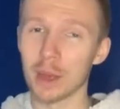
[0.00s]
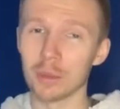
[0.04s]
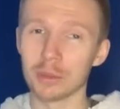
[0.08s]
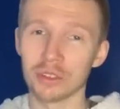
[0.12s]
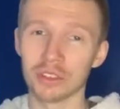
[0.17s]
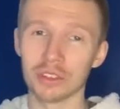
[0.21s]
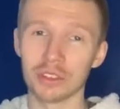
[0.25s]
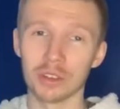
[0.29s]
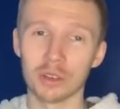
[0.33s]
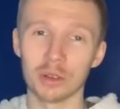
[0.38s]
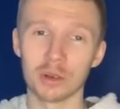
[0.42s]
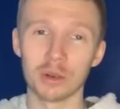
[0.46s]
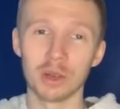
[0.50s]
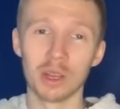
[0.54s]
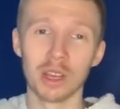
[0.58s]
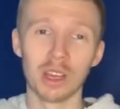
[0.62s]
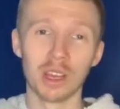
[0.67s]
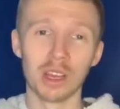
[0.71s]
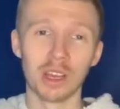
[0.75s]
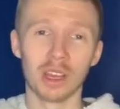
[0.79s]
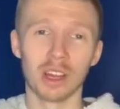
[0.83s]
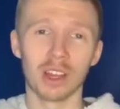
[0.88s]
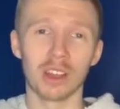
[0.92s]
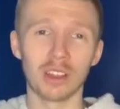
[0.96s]
So,
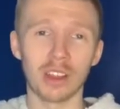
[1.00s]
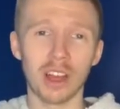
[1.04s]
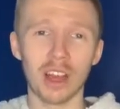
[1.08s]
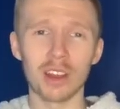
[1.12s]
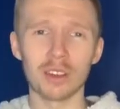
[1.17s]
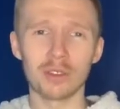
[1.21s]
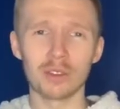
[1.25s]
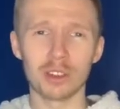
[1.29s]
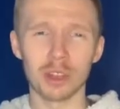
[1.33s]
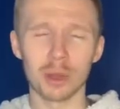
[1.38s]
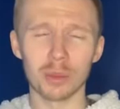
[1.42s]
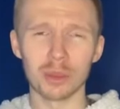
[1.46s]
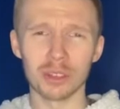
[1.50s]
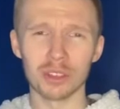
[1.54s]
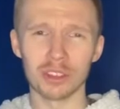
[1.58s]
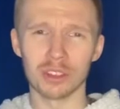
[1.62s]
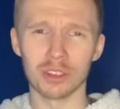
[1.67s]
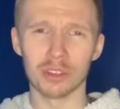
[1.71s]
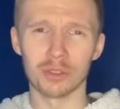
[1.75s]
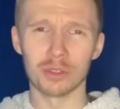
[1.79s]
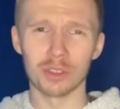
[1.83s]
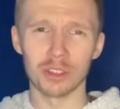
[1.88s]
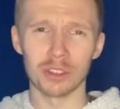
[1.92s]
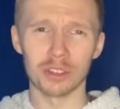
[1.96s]
a lot of
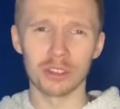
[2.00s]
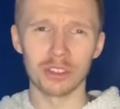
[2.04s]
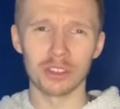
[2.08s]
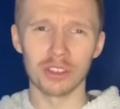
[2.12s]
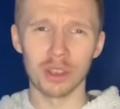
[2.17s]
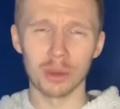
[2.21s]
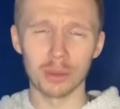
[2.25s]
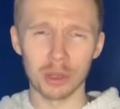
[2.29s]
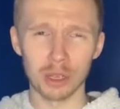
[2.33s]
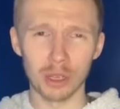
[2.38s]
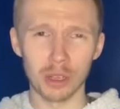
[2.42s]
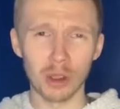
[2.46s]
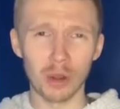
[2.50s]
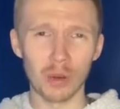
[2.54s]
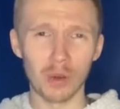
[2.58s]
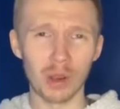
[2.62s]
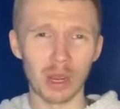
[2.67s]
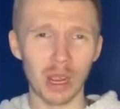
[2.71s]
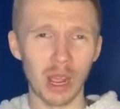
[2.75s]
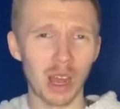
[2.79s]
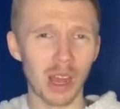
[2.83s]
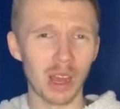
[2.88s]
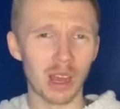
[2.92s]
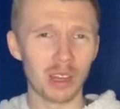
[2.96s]
WSL fixtures have been going
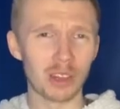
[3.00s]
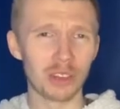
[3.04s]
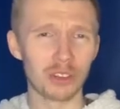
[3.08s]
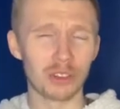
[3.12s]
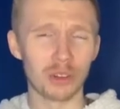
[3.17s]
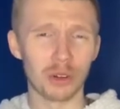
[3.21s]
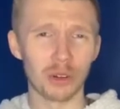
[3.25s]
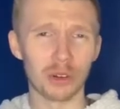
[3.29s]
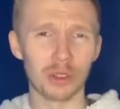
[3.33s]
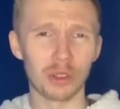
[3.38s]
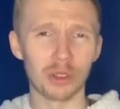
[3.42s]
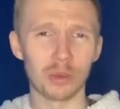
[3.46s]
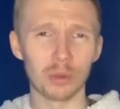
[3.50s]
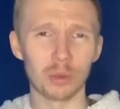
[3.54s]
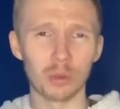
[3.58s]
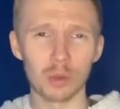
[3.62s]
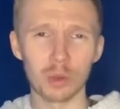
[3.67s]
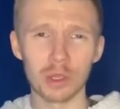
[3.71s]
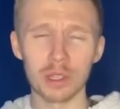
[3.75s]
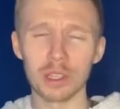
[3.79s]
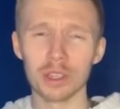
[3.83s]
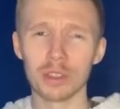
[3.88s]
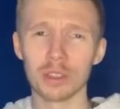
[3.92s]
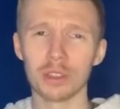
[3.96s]
on during the
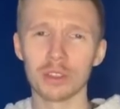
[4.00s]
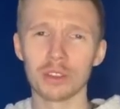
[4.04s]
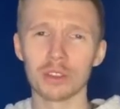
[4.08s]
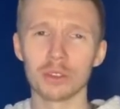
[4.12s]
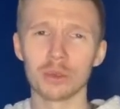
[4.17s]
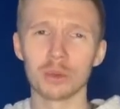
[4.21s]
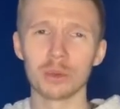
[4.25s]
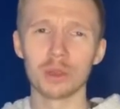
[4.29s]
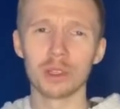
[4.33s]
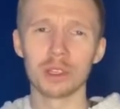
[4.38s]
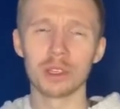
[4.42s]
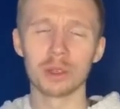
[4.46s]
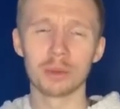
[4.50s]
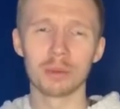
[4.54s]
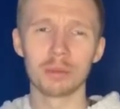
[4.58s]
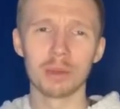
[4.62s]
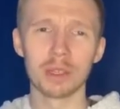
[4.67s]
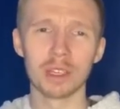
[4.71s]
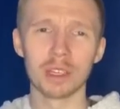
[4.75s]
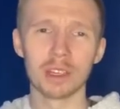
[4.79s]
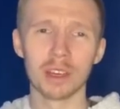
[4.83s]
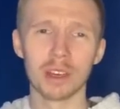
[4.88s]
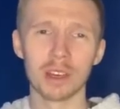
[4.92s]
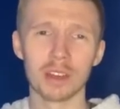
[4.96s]
week this week
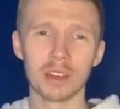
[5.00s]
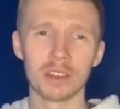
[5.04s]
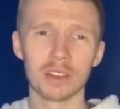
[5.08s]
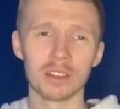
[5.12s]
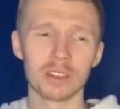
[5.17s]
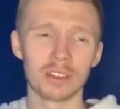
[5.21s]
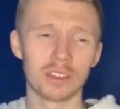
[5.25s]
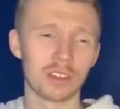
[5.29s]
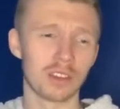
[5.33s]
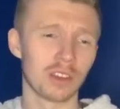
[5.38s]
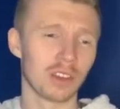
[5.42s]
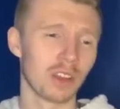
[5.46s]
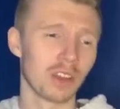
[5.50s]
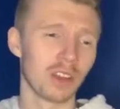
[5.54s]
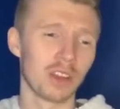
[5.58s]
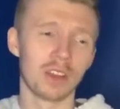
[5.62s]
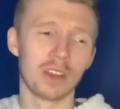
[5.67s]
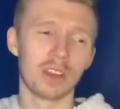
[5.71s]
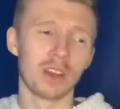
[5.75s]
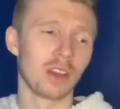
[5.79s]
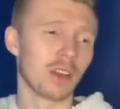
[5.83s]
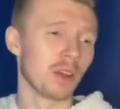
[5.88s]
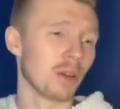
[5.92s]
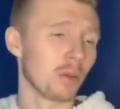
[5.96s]
because
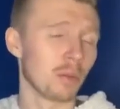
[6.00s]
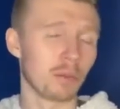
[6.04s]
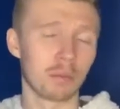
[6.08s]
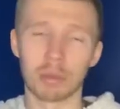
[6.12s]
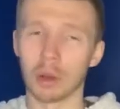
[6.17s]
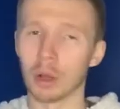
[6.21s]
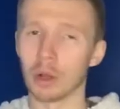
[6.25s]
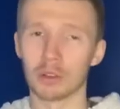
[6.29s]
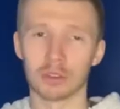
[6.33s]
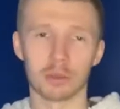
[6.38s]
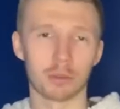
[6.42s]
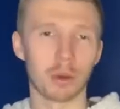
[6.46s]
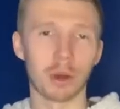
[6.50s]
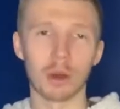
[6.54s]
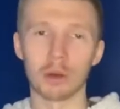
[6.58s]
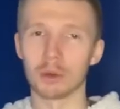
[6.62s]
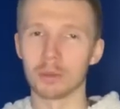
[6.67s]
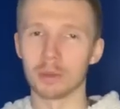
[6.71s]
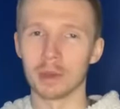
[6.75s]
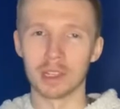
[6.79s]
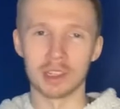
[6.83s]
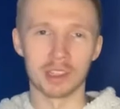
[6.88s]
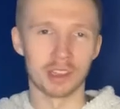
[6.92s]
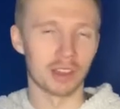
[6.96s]

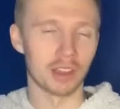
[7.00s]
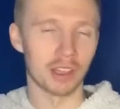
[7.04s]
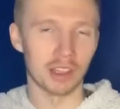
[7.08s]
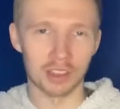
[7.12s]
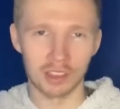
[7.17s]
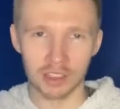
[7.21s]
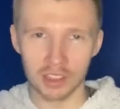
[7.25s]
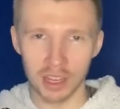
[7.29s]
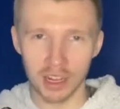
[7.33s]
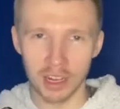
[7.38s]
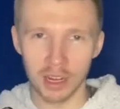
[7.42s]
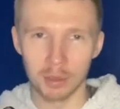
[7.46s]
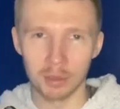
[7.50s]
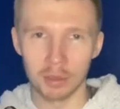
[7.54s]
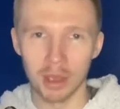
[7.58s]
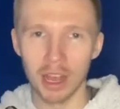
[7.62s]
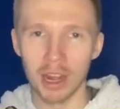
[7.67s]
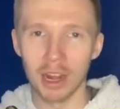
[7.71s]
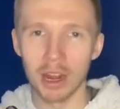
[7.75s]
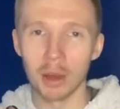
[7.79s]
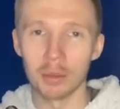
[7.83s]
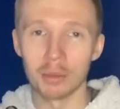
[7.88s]
postponements, things getting made up.